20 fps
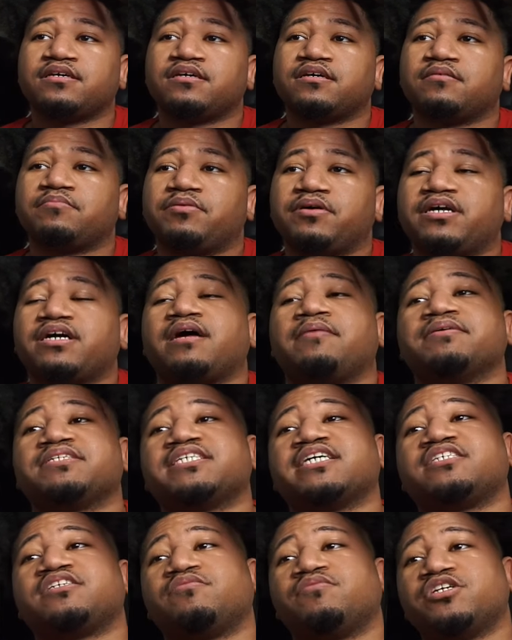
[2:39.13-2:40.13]
Put in the comment
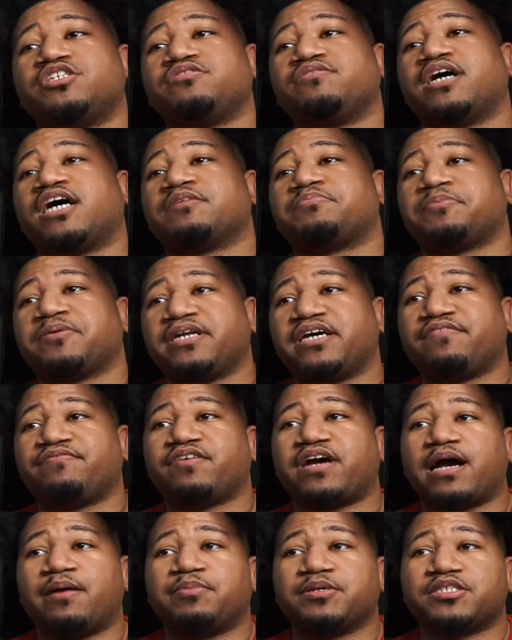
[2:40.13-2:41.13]
section what you guys predict for
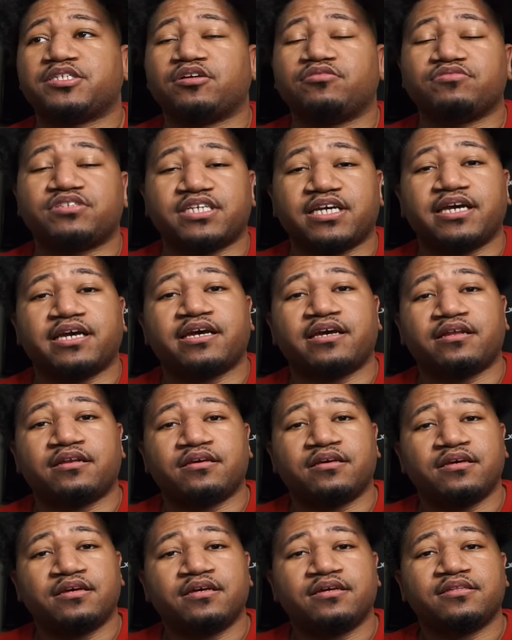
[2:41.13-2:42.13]
episode ten.
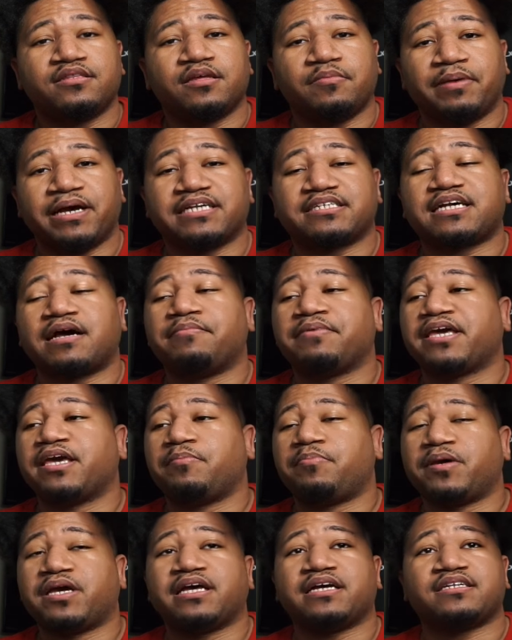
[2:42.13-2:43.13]
The best comment get
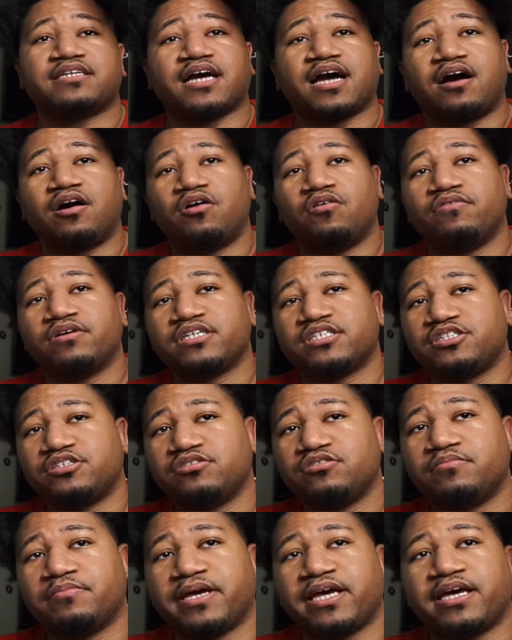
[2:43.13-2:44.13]
panned like I always
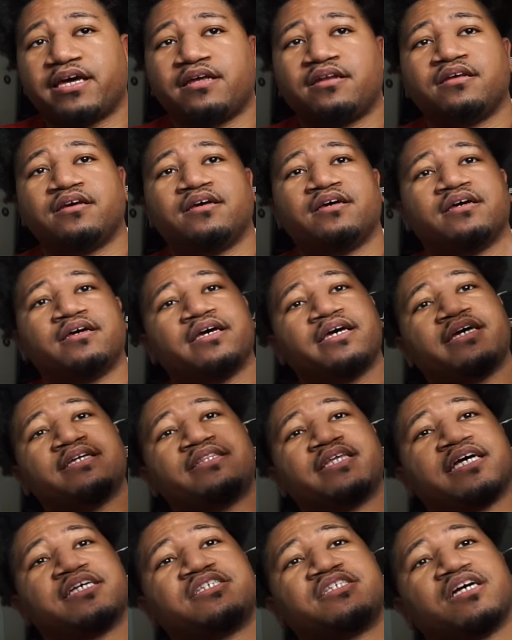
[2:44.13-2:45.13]
do, man. Hit
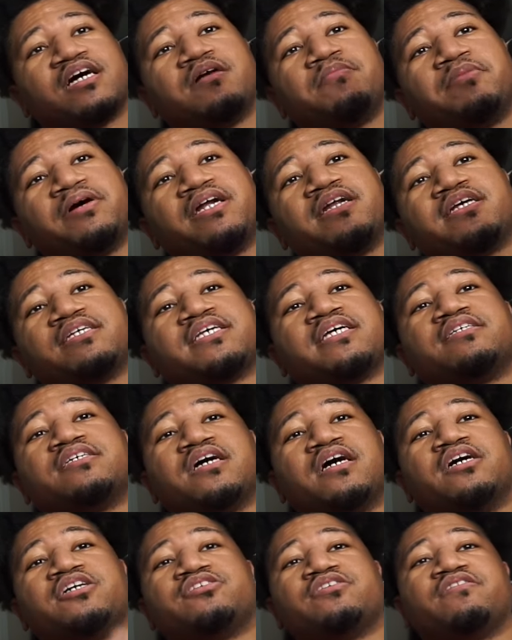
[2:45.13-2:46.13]
that sub button. Let's get to
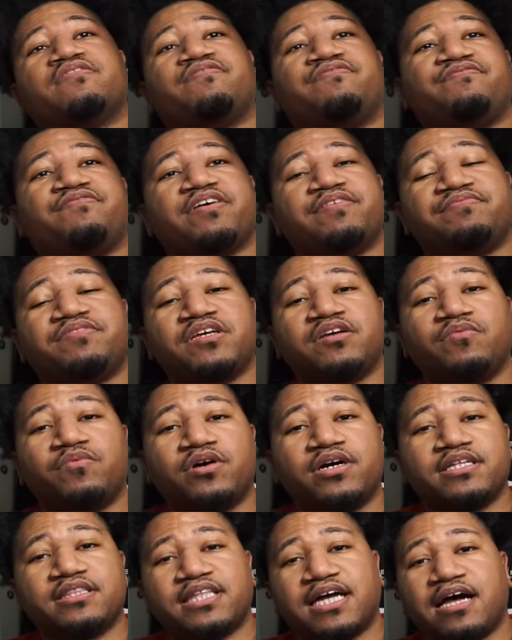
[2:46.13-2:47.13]
one hundred
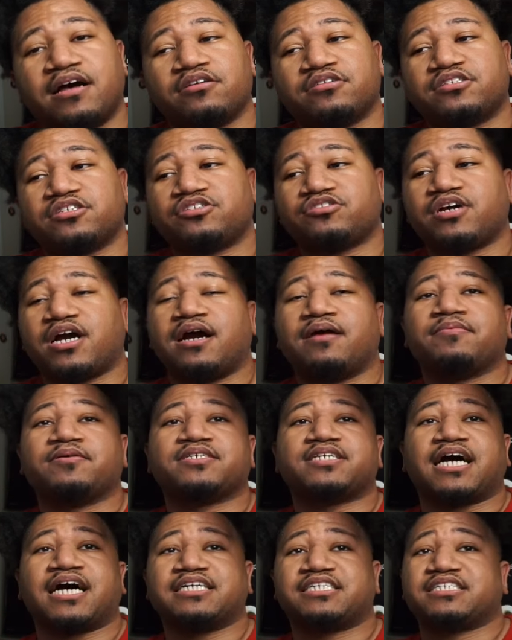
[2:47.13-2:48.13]
fifty-one thousand
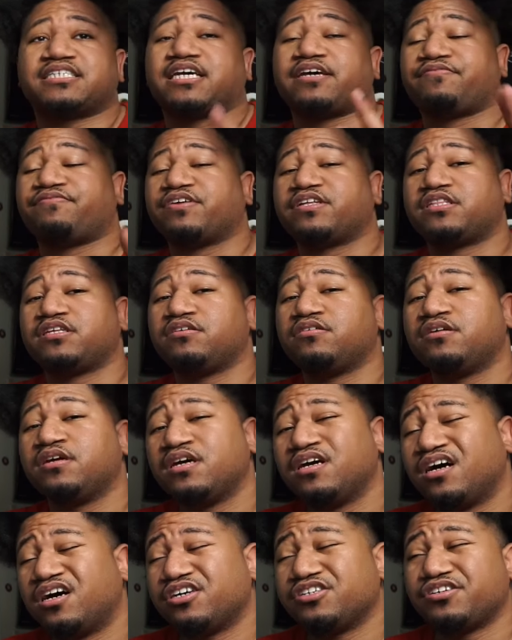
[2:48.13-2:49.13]
subscribers. I just hit one
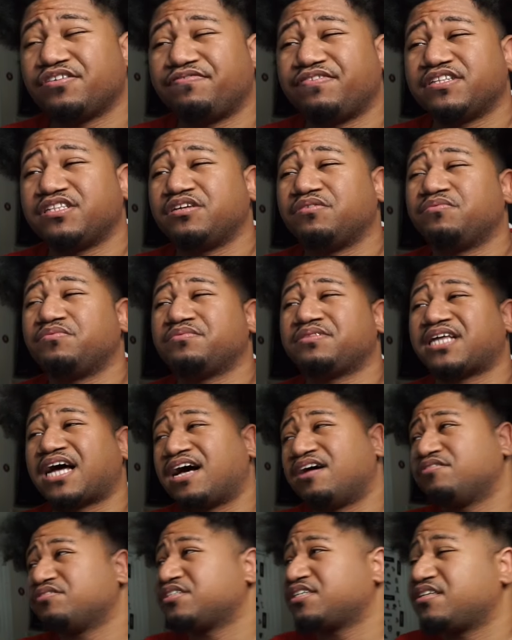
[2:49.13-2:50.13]
hundred fifty
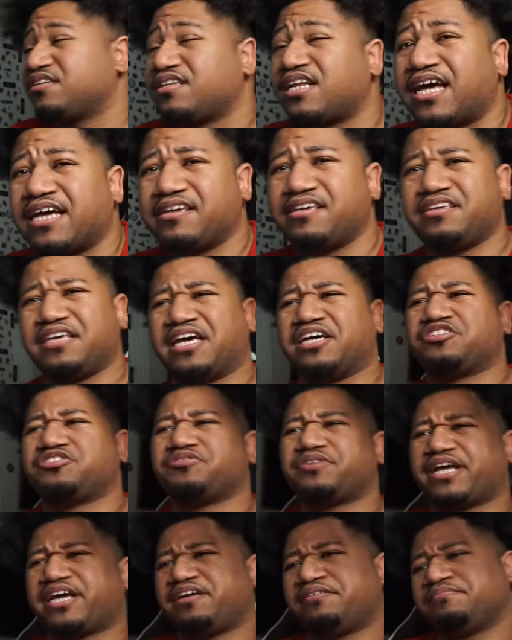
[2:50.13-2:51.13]
thousand like
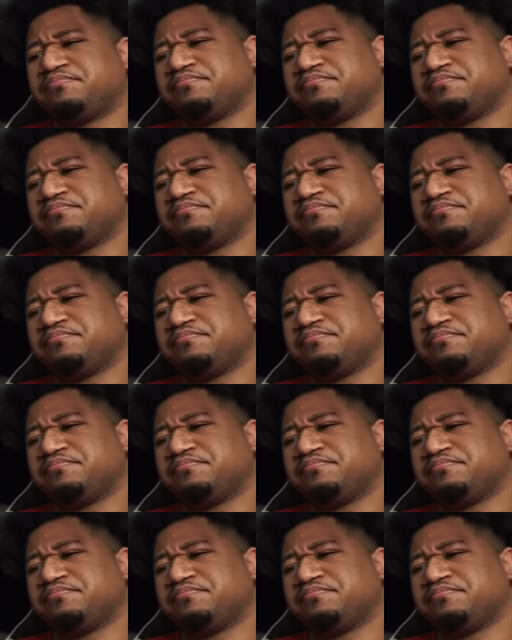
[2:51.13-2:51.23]
yesterday.